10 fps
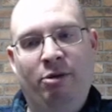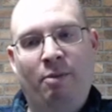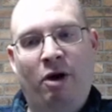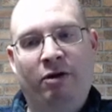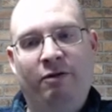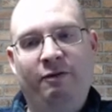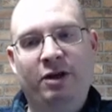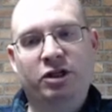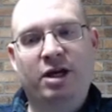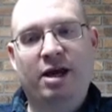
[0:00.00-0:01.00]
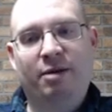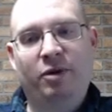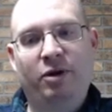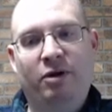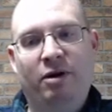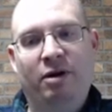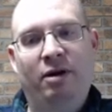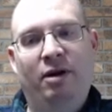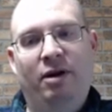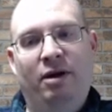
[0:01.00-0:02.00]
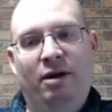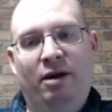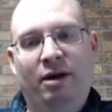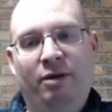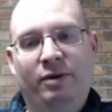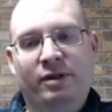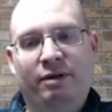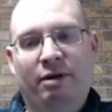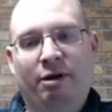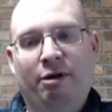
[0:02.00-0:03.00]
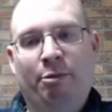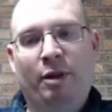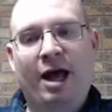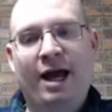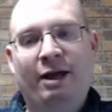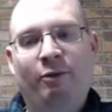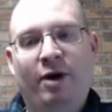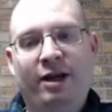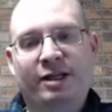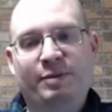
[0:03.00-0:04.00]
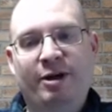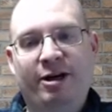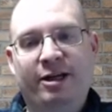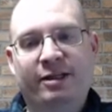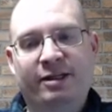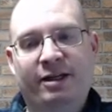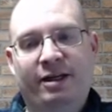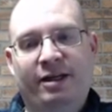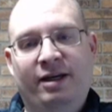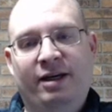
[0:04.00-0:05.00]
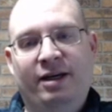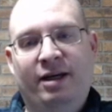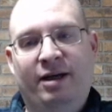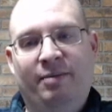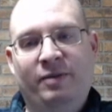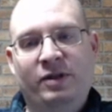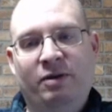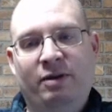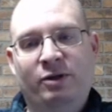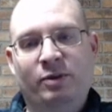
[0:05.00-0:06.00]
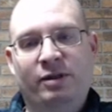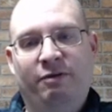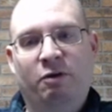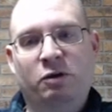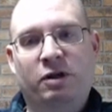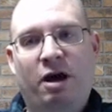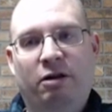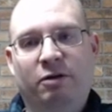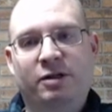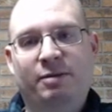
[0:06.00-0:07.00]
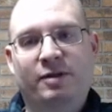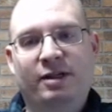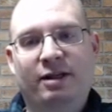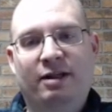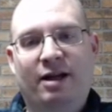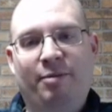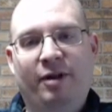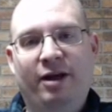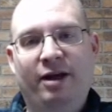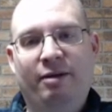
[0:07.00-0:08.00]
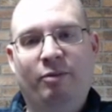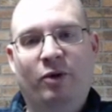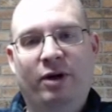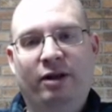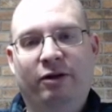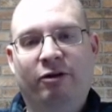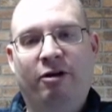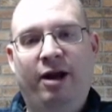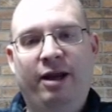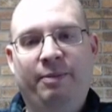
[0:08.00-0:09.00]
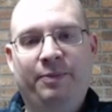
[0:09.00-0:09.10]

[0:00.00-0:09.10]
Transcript: modern VGA computer, it was a black and white experience. So this was the first color SimCity that I played, and boy, it looked great.